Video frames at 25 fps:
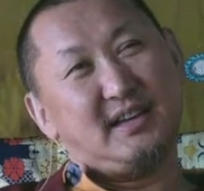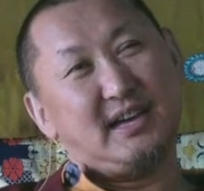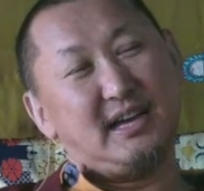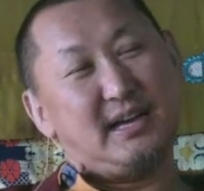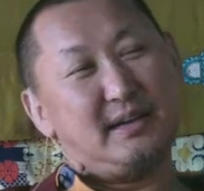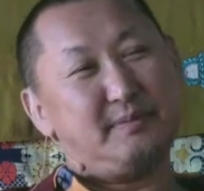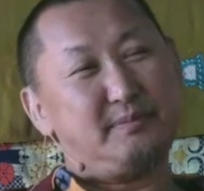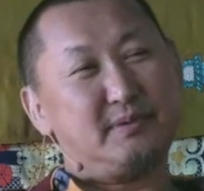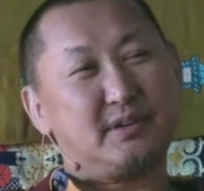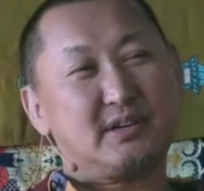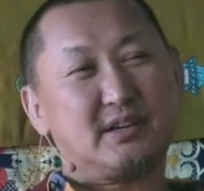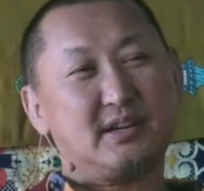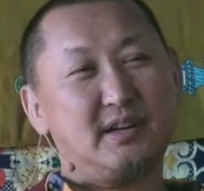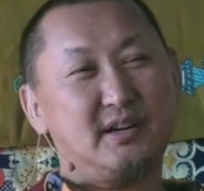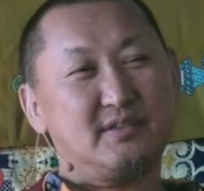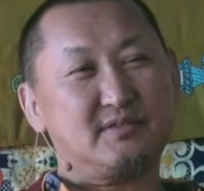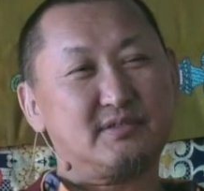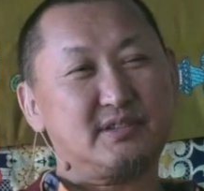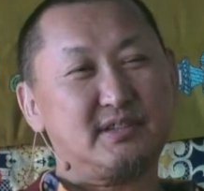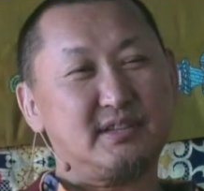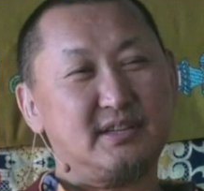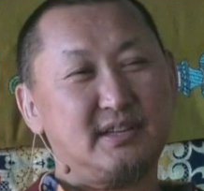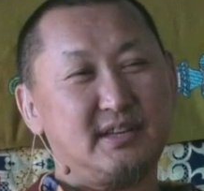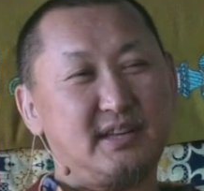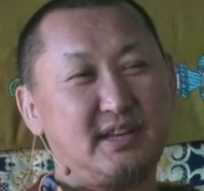I'm
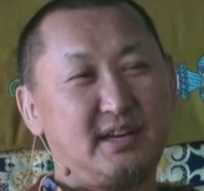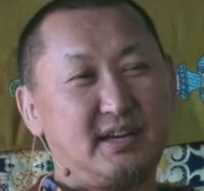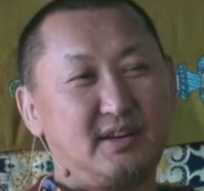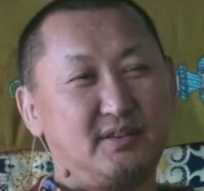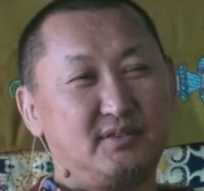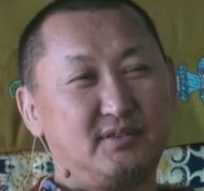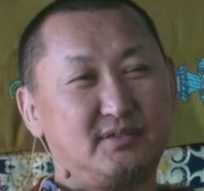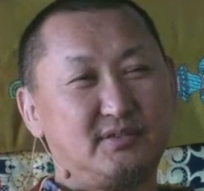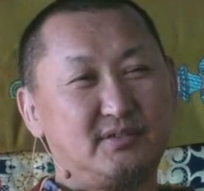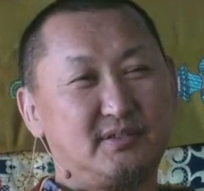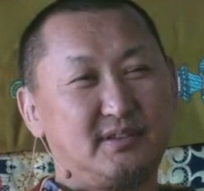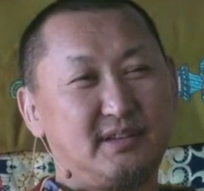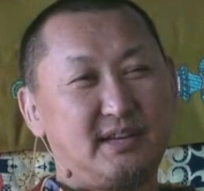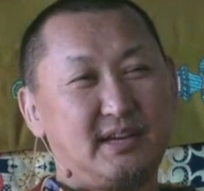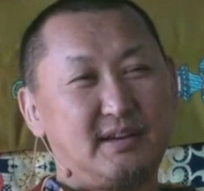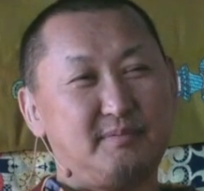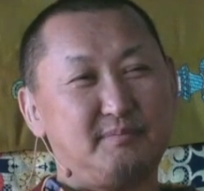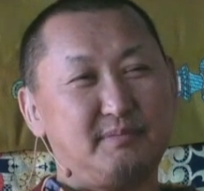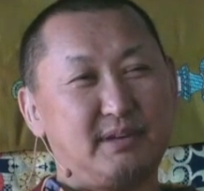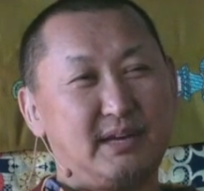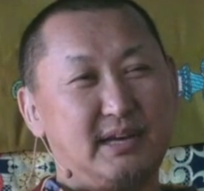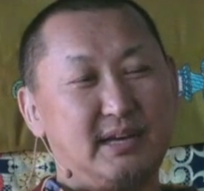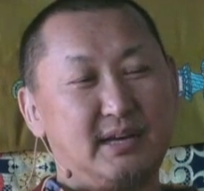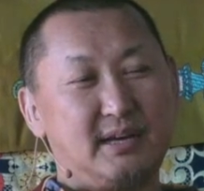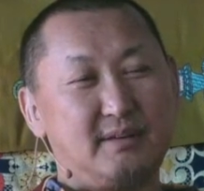counting now,
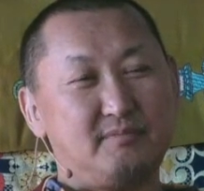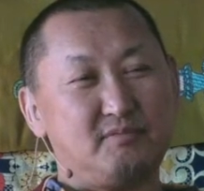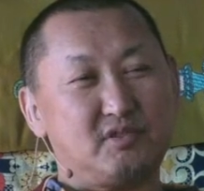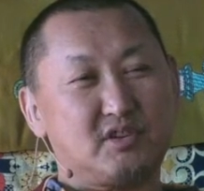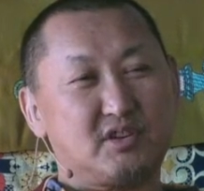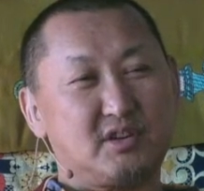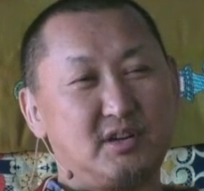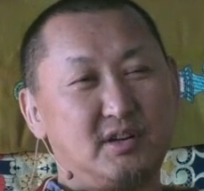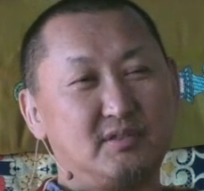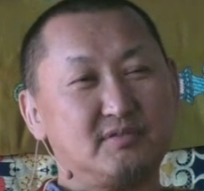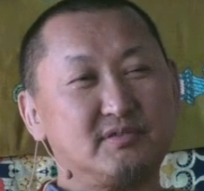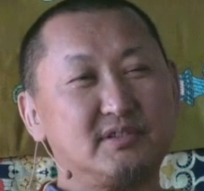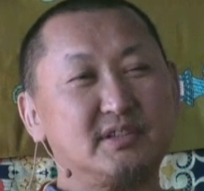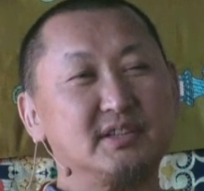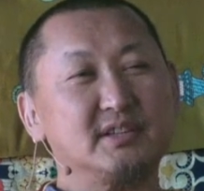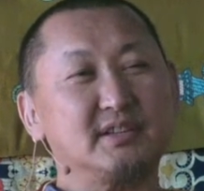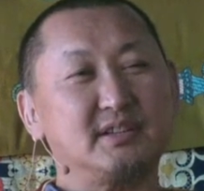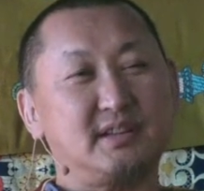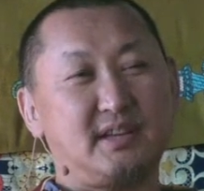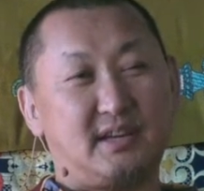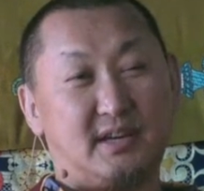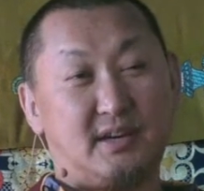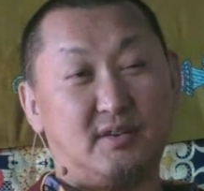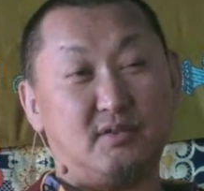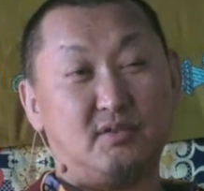
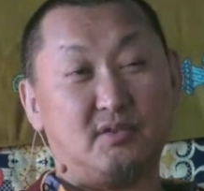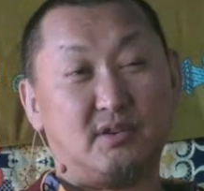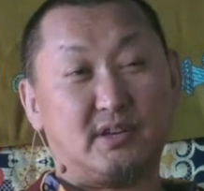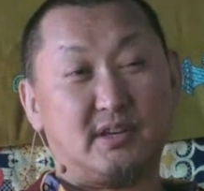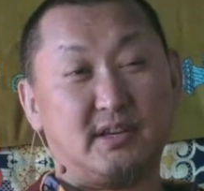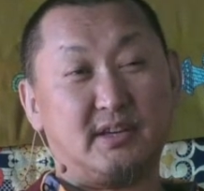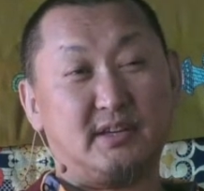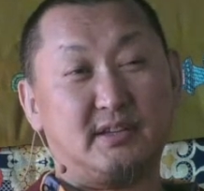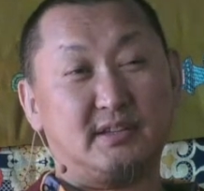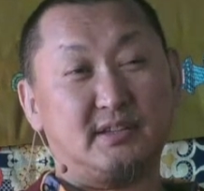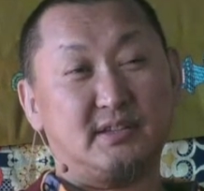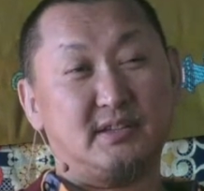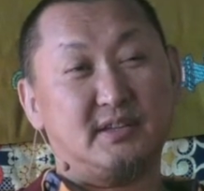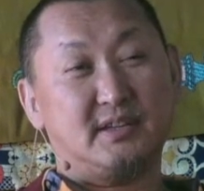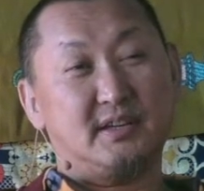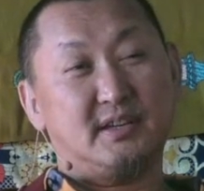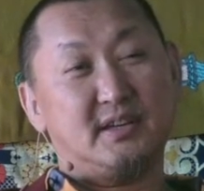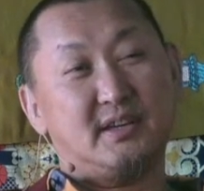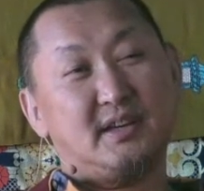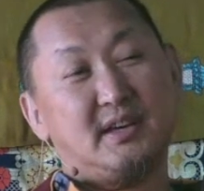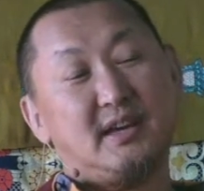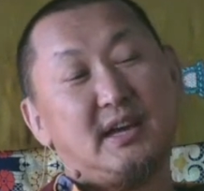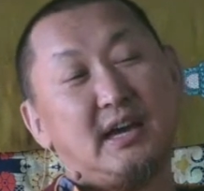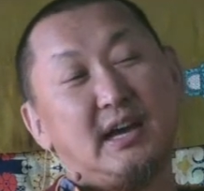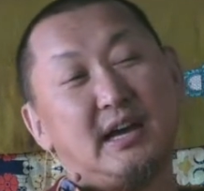okay?
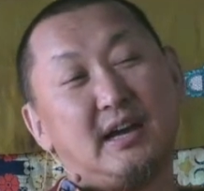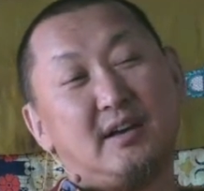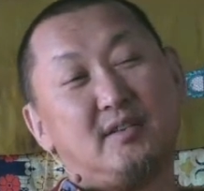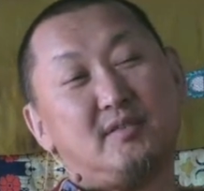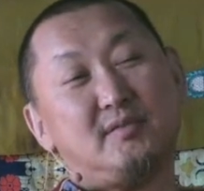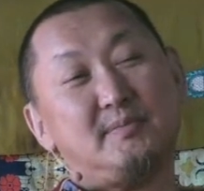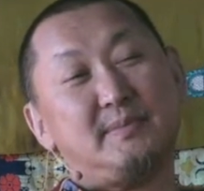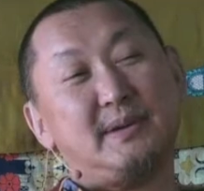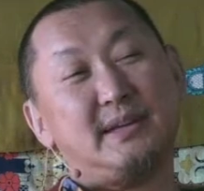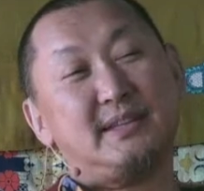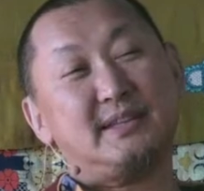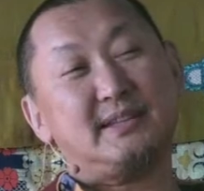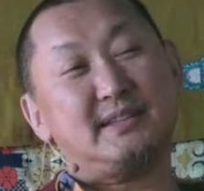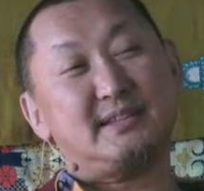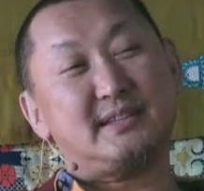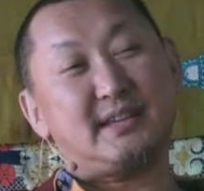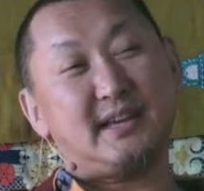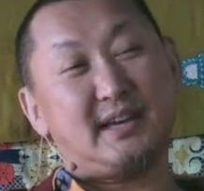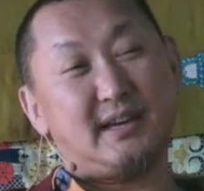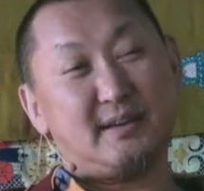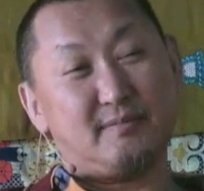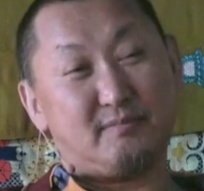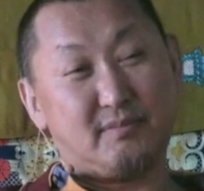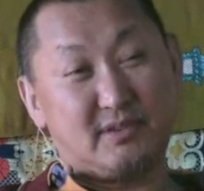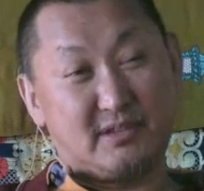How many
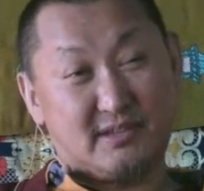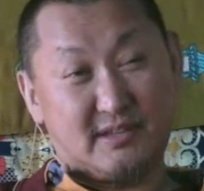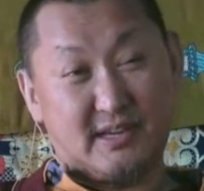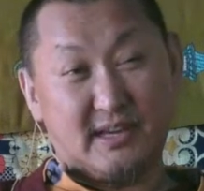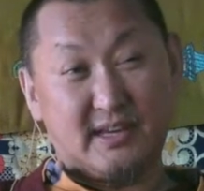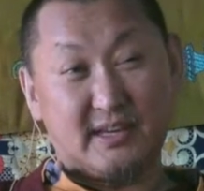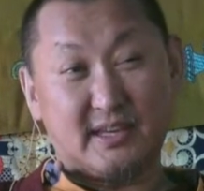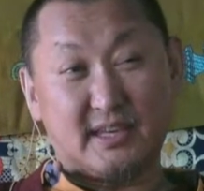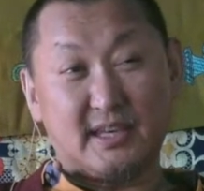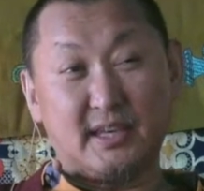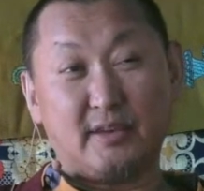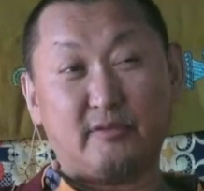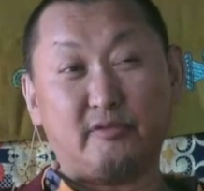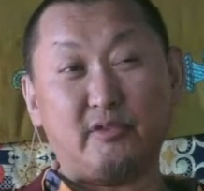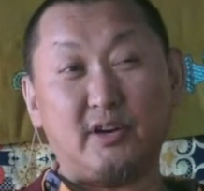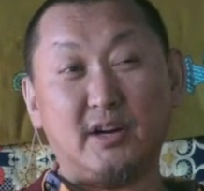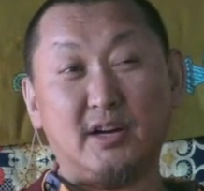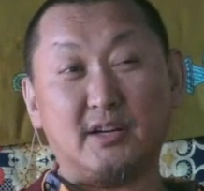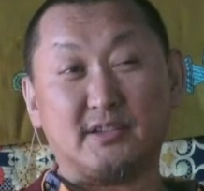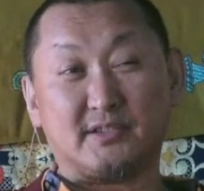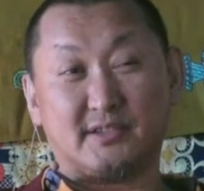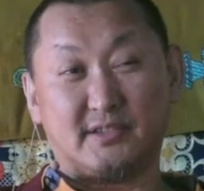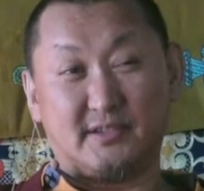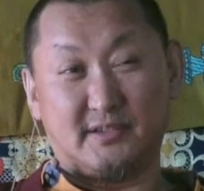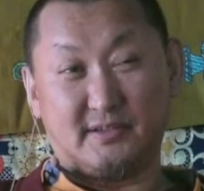times I give
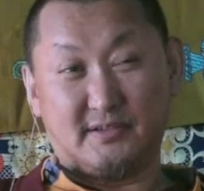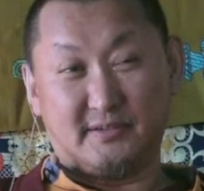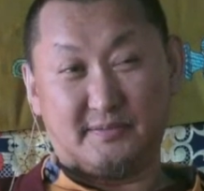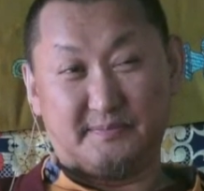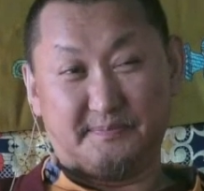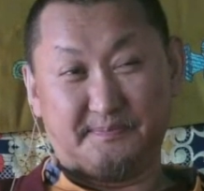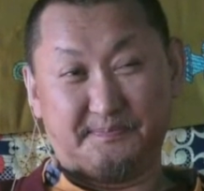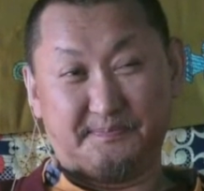answer?